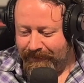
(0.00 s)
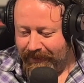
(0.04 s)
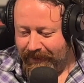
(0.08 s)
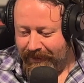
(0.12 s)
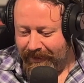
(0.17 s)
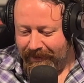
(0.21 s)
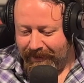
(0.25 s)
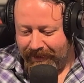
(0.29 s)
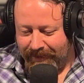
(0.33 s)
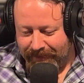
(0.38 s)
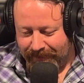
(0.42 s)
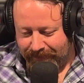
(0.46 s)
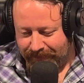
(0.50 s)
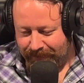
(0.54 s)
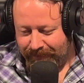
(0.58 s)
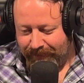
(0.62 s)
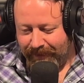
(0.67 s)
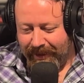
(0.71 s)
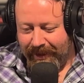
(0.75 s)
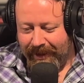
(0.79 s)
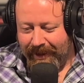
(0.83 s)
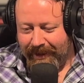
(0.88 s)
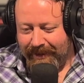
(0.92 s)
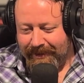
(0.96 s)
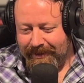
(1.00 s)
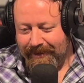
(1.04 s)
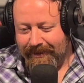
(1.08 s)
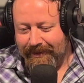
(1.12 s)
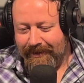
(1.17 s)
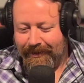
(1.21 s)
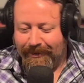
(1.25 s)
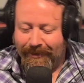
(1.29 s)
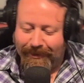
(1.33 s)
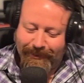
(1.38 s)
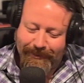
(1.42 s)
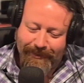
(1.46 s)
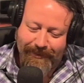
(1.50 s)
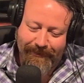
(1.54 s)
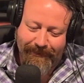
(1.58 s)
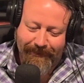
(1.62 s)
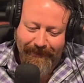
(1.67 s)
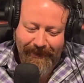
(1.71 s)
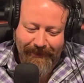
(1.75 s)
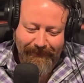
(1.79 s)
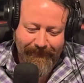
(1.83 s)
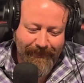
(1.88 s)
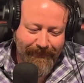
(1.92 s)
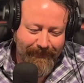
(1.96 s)
of fun. Let's relax, inclusive
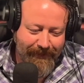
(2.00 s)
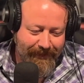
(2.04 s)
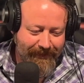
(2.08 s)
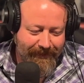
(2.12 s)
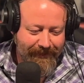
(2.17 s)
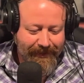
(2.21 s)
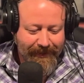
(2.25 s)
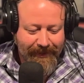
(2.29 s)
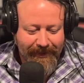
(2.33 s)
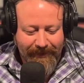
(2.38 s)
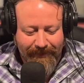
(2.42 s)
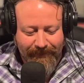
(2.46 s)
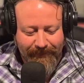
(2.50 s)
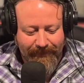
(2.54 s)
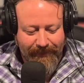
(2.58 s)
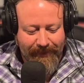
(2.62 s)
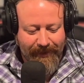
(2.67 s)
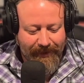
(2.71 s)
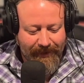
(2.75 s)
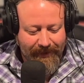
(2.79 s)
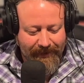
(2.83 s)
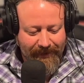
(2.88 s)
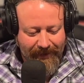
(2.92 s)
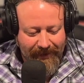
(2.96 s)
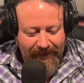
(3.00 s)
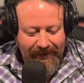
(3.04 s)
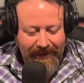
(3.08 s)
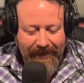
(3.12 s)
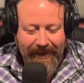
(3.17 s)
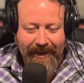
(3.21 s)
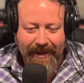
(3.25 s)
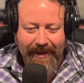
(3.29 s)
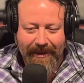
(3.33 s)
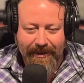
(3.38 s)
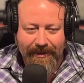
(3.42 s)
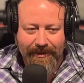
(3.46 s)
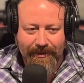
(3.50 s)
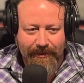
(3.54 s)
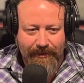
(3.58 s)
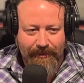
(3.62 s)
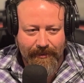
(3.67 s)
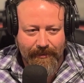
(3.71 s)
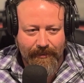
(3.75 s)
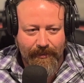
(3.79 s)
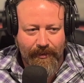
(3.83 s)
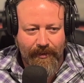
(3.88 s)
for everyone. Americana Land is a little